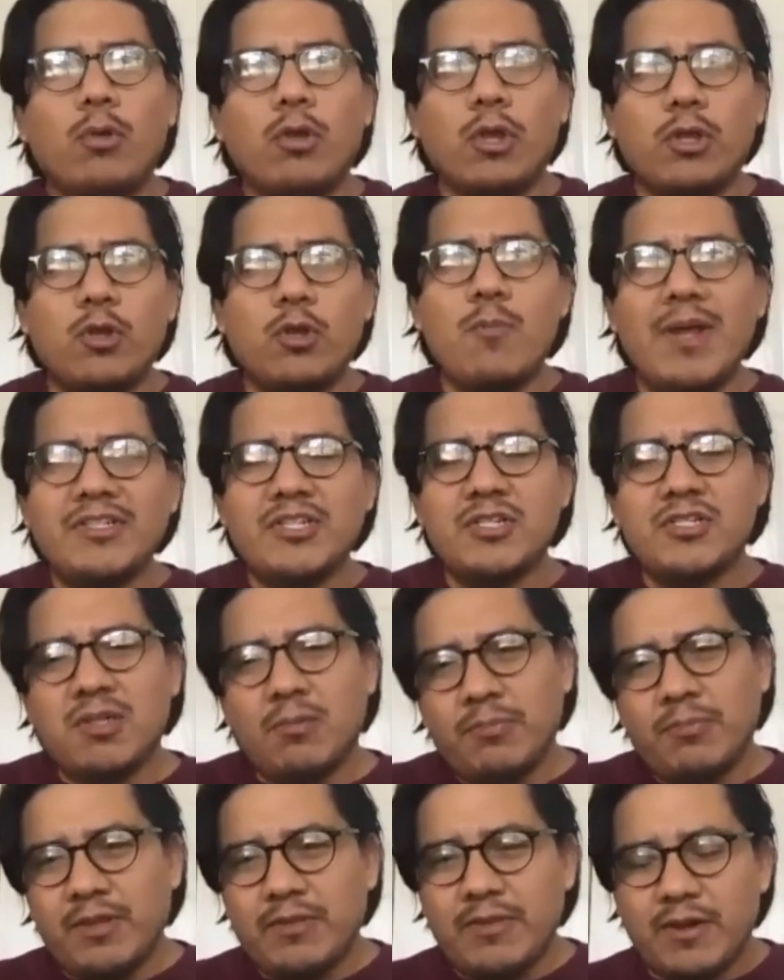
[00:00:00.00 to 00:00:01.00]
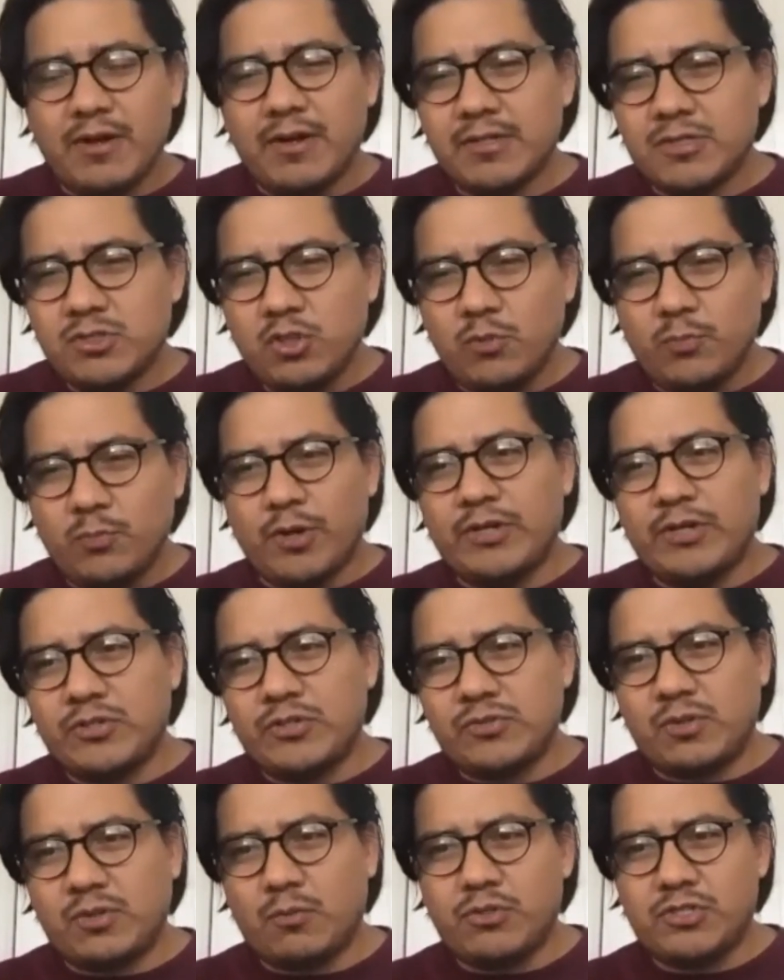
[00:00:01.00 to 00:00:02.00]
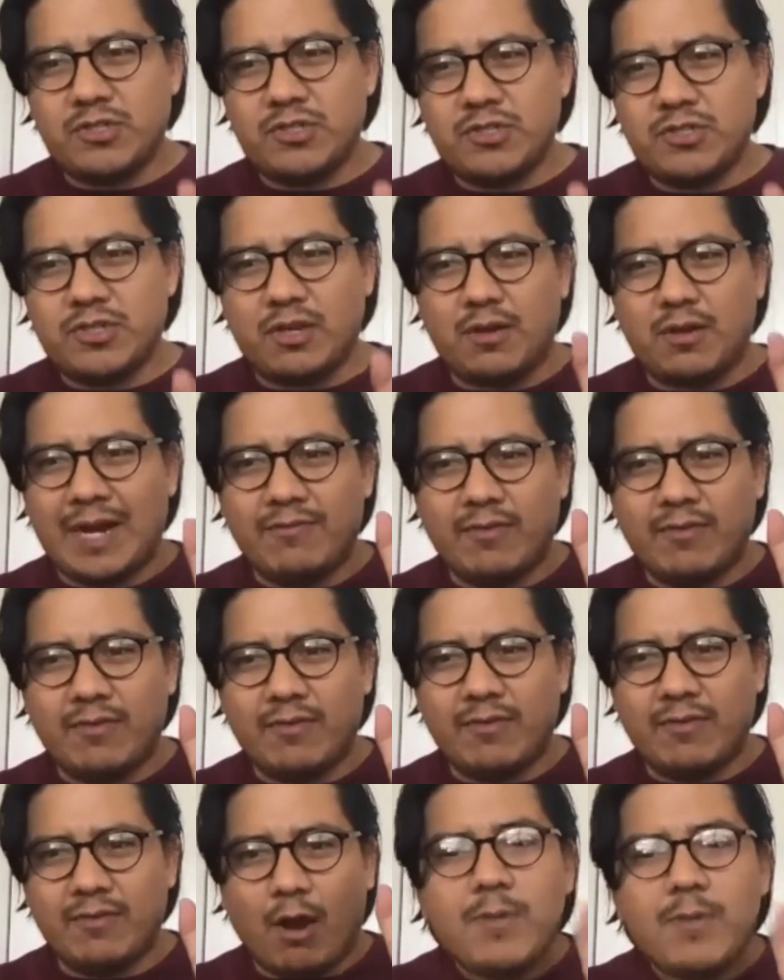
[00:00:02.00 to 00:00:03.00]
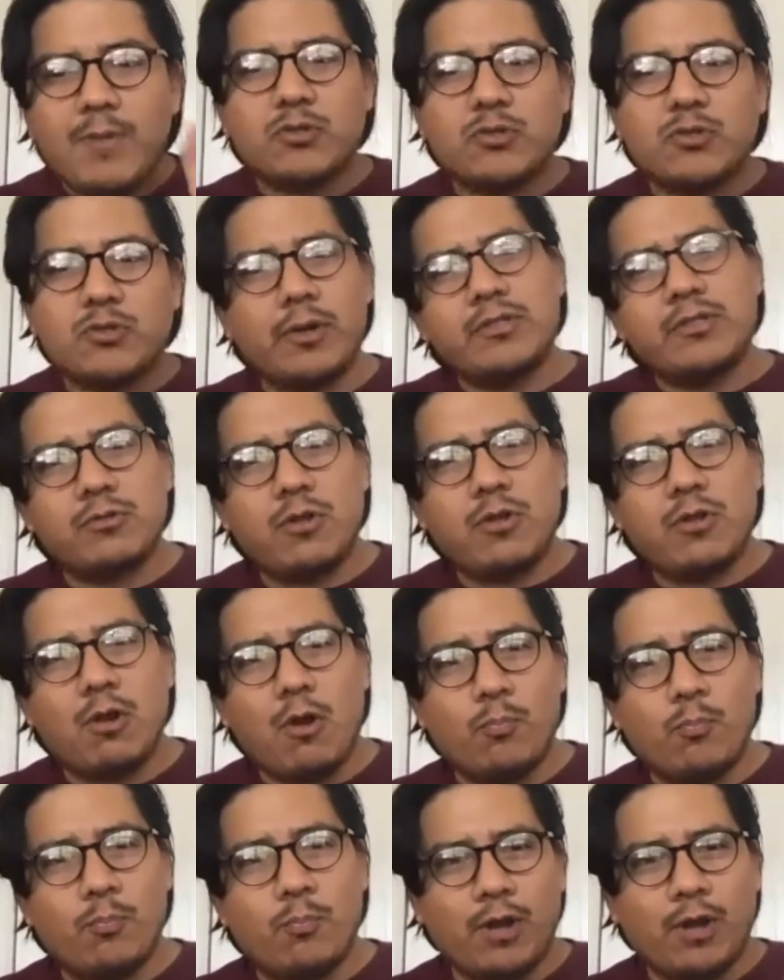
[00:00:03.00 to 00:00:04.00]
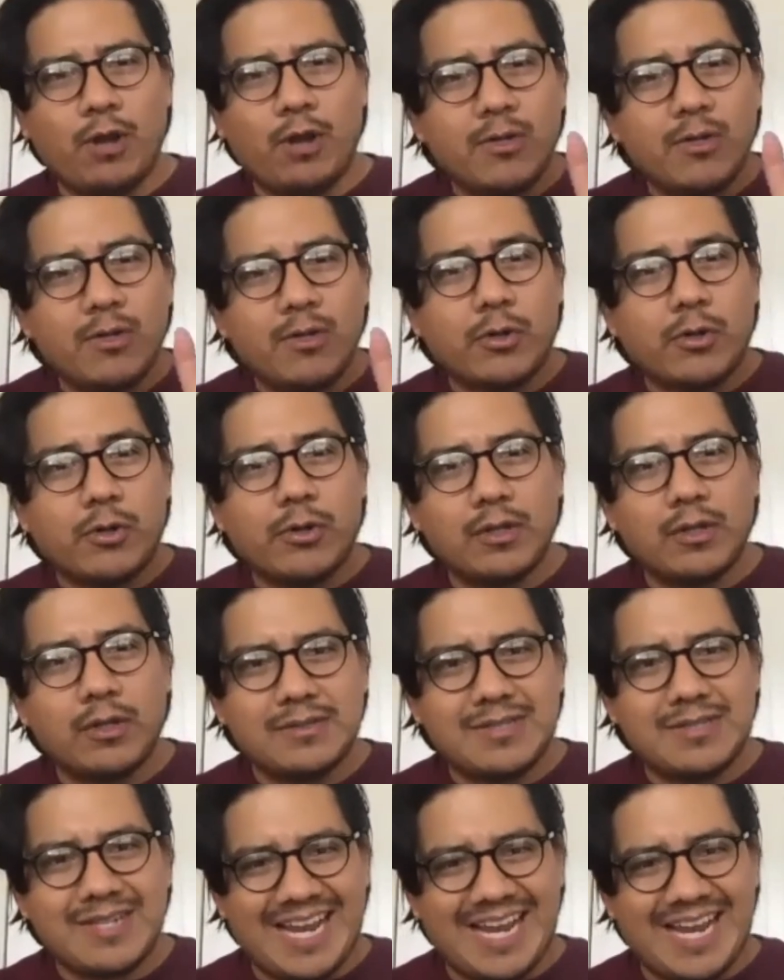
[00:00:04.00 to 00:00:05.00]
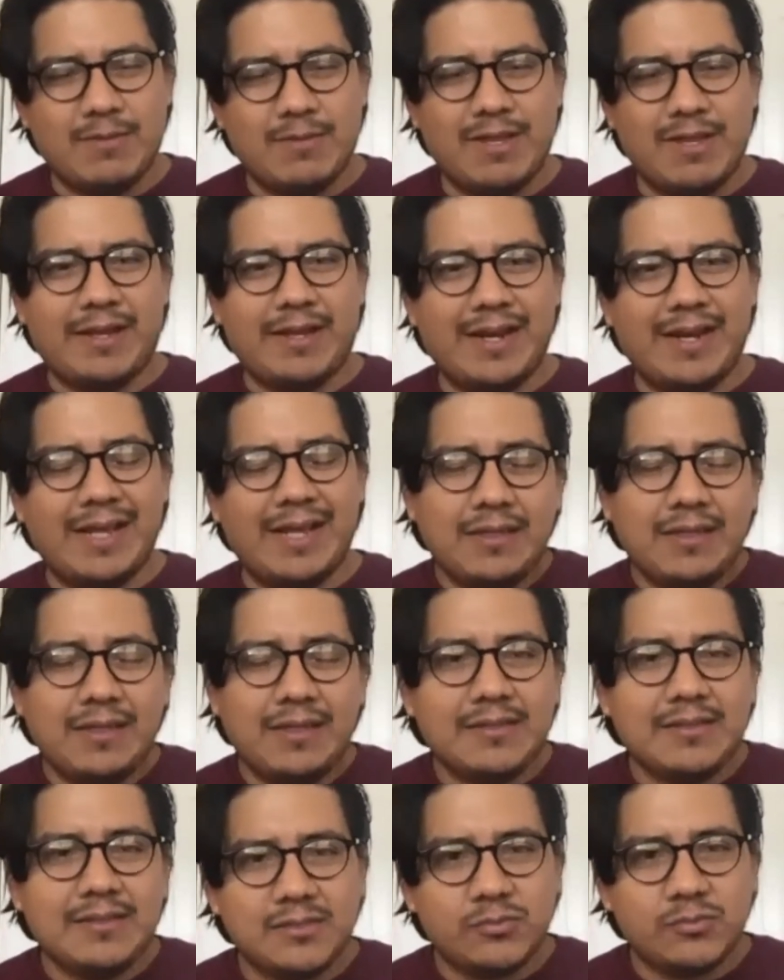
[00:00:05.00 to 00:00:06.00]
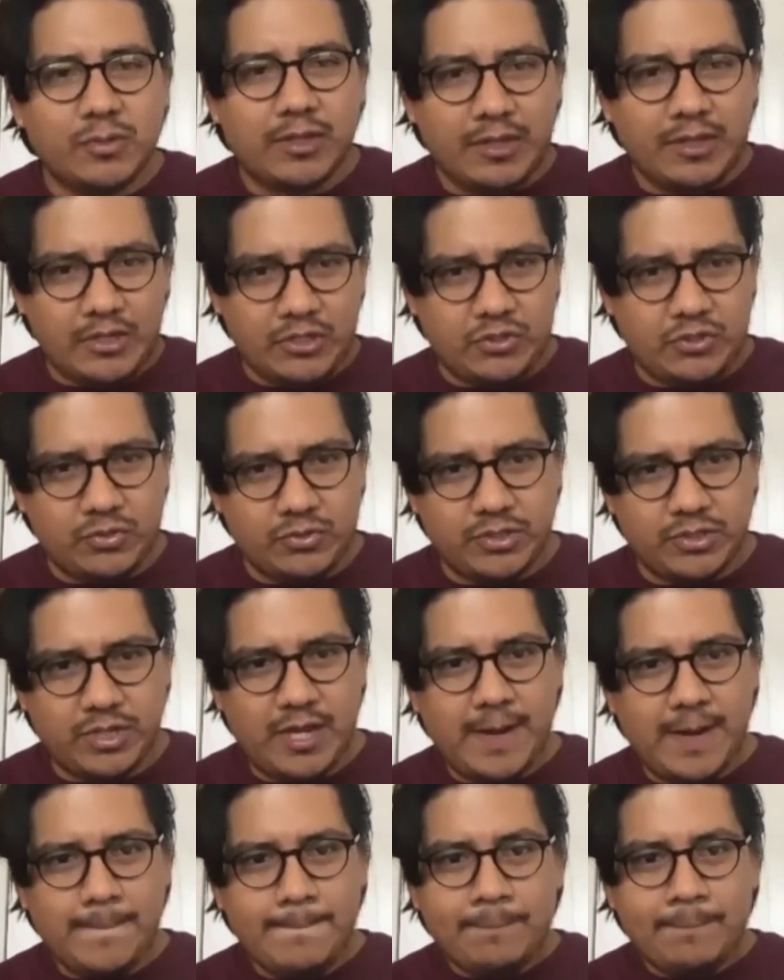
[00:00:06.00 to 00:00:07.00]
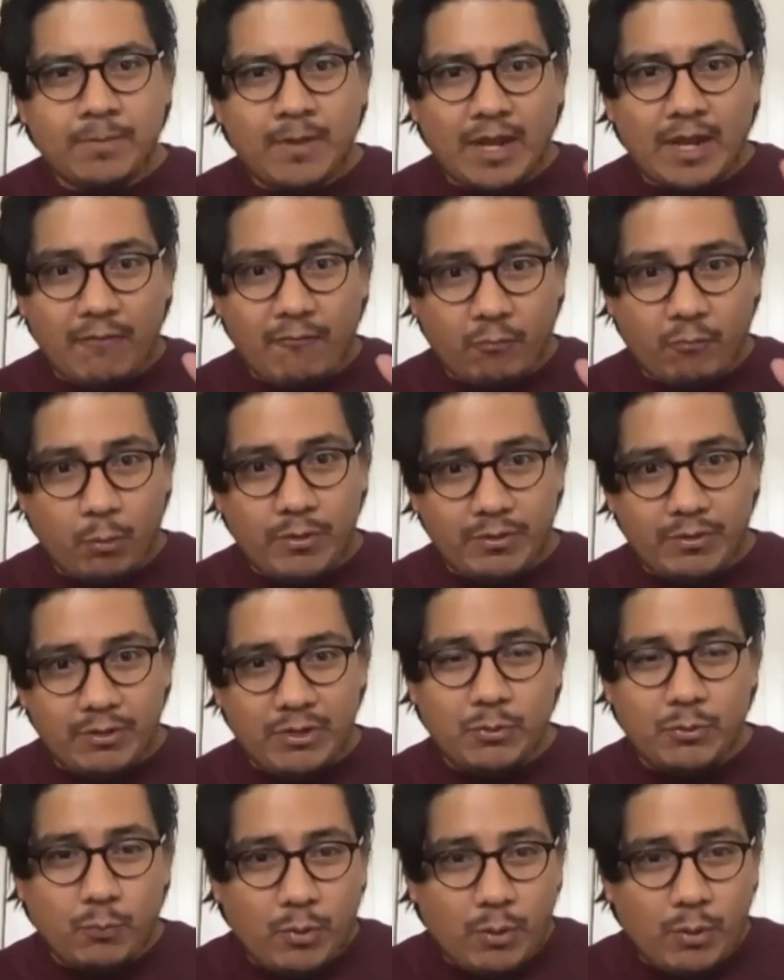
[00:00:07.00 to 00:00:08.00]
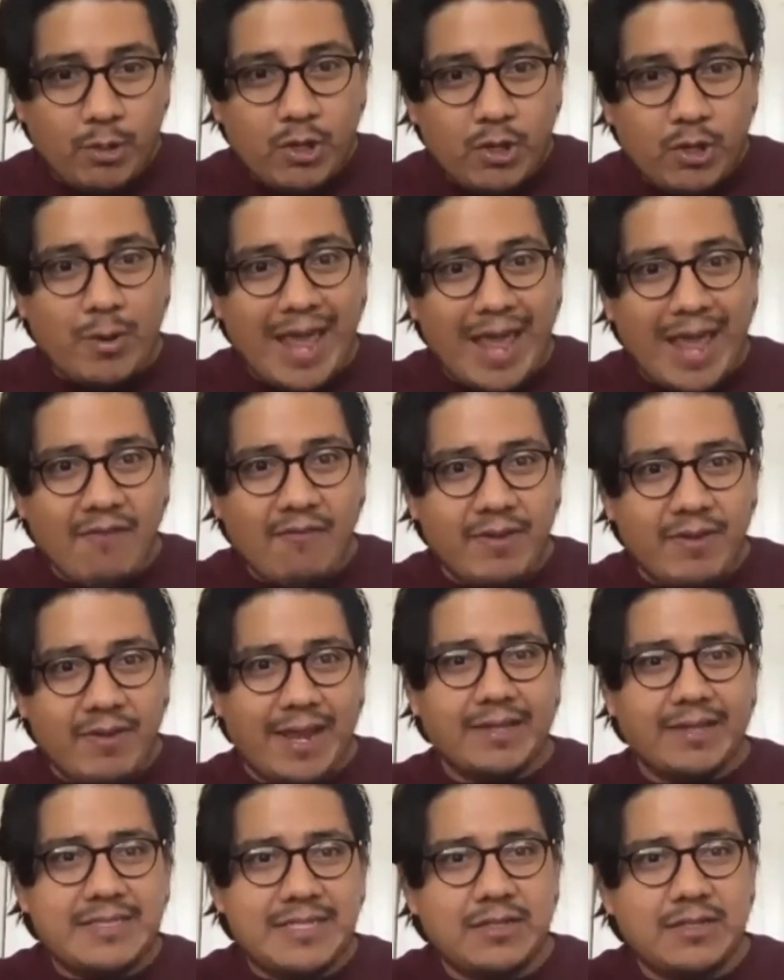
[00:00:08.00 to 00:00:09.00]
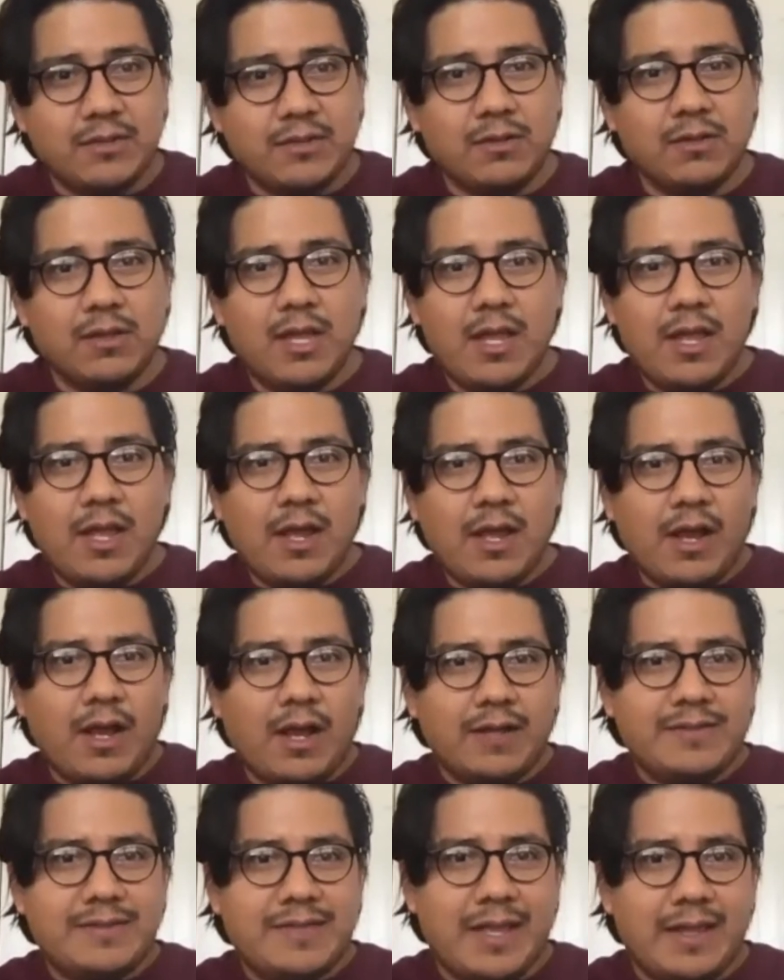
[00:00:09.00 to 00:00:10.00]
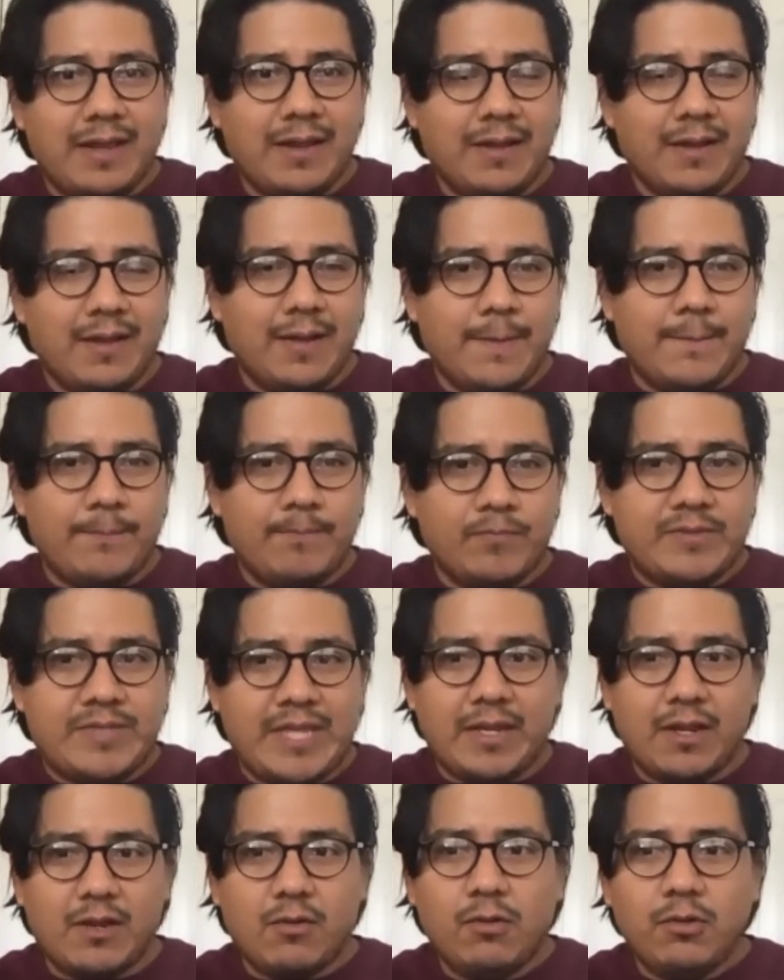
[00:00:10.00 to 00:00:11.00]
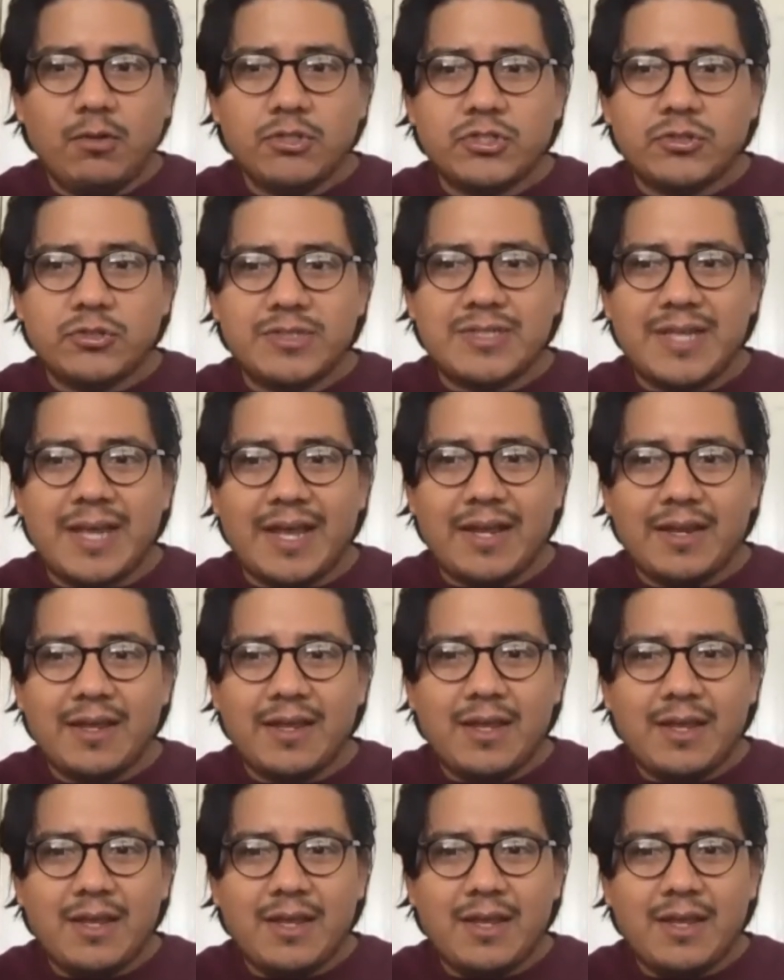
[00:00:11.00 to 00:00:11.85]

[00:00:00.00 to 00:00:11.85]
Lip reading: you mentioned something there super interesting, which is the kind of an arbitrary scope or an arbitrary timeline. And I think this is one of the issues when we don't have an ideal data culture, is that,